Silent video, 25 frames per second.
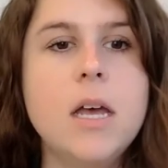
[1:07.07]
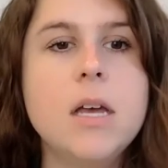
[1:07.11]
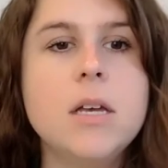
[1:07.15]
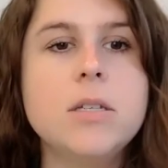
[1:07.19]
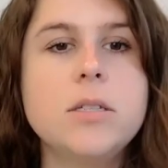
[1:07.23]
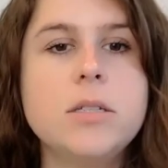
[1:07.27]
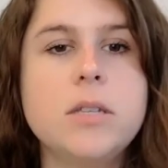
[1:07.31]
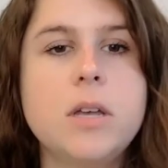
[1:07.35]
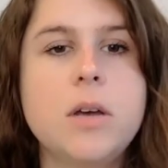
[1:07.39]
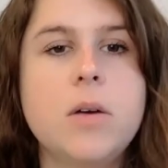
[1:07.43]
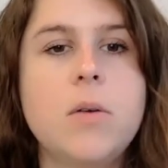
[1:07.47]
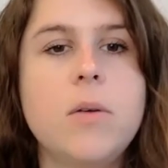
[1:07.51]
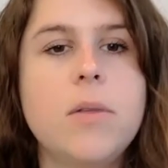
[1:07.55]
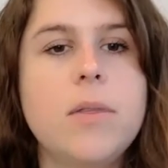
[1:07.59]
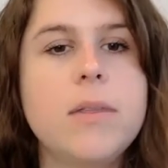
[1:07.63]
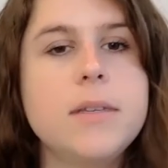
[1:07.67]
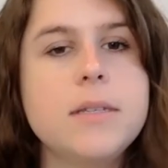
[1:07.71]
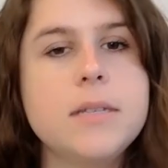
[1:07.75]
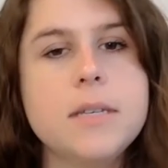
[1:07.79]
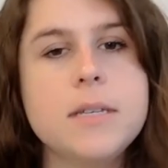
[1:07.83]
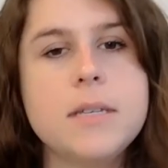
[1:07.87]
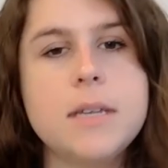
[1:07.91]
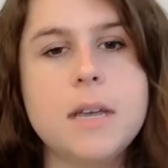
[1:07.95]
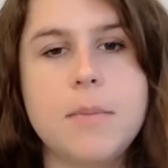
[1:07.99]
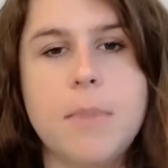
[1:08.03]
So this
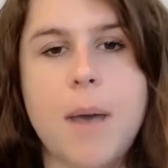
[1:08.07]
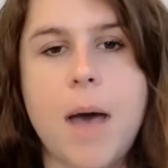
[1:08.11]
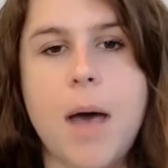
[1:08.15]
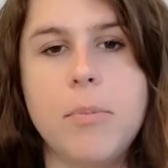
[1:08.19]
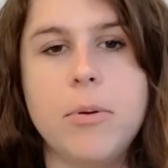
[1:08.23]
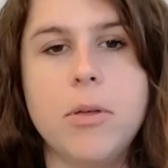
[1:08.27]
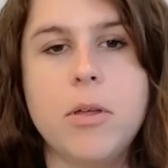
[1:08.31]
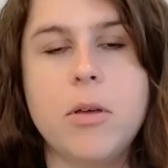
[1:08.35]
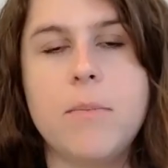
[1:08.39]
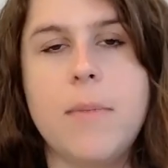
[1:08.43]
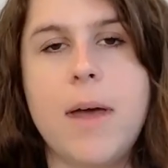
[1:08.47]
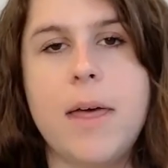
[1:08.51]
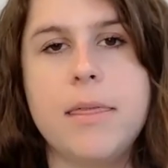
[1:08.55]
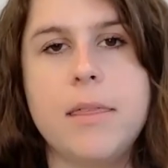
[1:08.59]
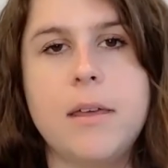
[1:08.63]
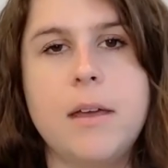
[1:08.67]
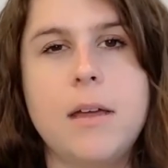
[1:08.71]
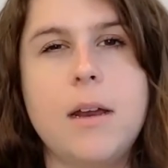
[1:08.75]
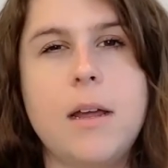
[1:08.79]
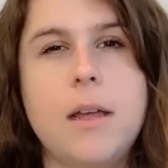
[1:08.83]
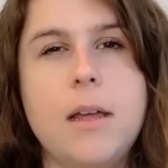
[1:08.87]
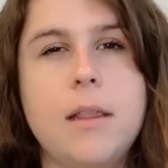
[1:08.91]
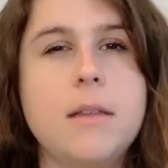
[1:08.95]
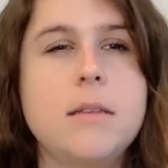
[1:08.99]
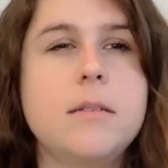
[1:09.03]
is a popular
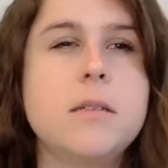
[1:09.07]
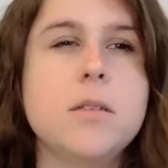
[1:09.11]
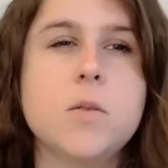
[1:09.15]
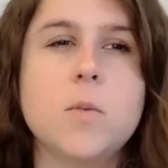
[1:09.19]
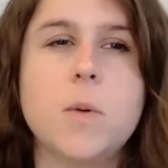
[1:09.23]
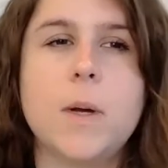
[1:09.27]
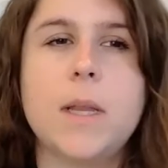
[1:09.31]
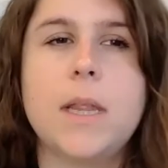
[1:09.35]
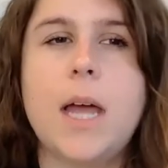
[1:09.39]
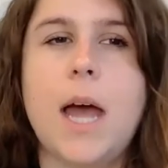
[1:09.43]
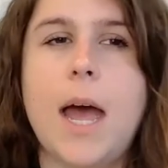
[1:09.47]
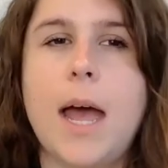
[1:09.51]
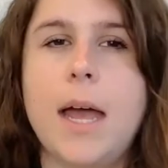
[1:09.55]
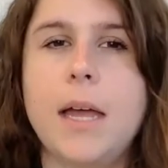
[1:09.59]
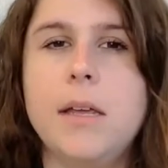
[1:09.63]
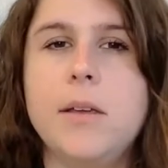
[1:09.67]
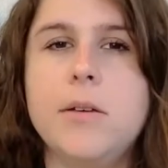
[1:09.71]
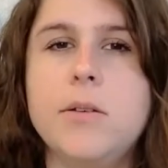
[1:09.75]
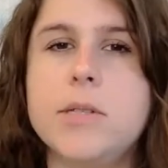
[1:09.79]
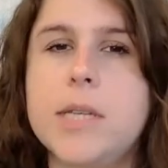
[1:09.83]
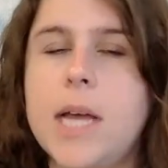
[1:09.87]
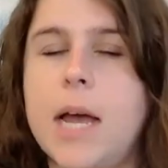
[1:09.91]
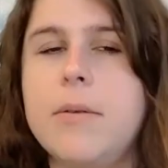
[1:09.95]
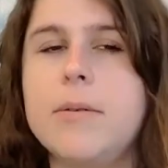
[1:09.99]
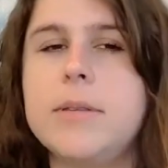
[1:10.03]
method, and this is one that I
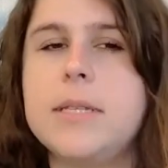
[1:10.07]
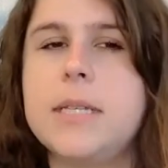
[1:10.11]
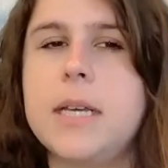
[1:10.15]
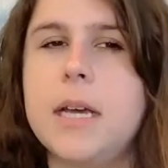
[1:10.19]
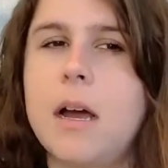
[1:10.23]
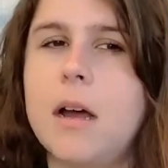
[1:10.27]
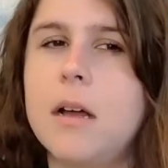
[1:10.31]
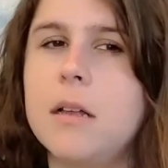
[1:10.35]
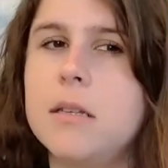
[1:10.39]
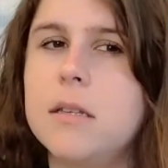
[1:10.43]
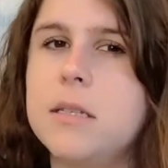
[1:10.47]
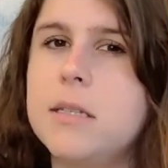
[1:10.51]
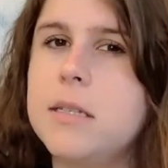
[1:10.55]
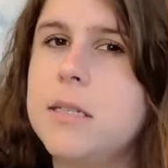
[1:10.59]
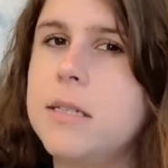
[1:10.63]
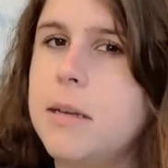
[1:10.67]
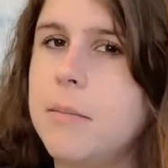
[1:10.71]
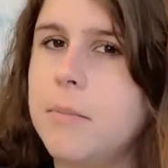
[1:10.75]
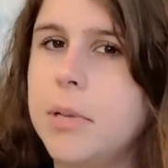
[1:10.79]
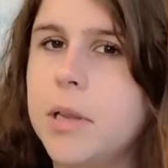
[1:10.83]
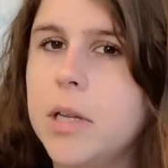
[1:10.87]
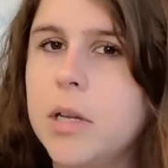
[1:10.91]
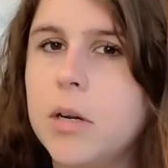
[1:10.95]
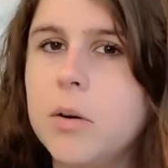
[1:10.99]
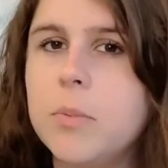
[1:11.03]
use, I would say, on
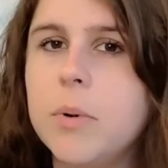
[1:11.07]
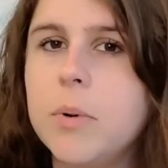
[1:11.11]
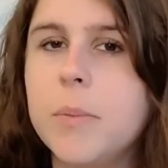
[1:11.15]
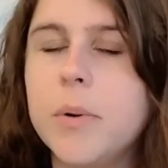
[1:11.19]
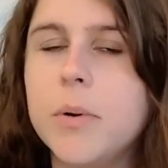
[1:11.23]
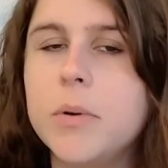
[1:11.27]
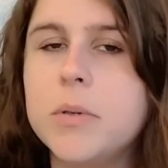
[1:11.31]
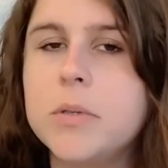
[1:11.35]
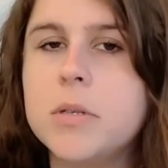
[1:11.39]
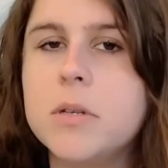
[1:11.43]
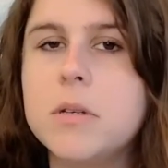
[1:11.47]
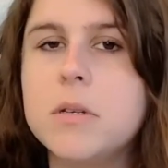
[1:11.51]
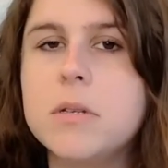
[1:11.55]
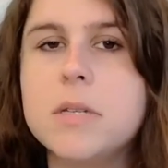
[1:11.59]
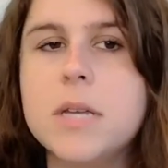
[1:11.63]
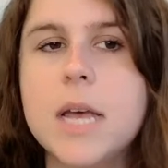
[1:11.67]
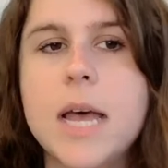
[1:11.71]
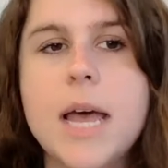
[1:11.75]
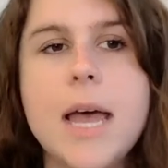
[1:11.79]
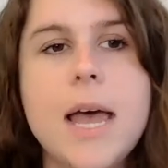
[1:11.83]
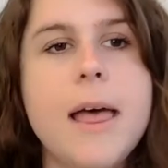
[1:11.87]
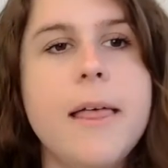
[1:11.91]
simpler proposals.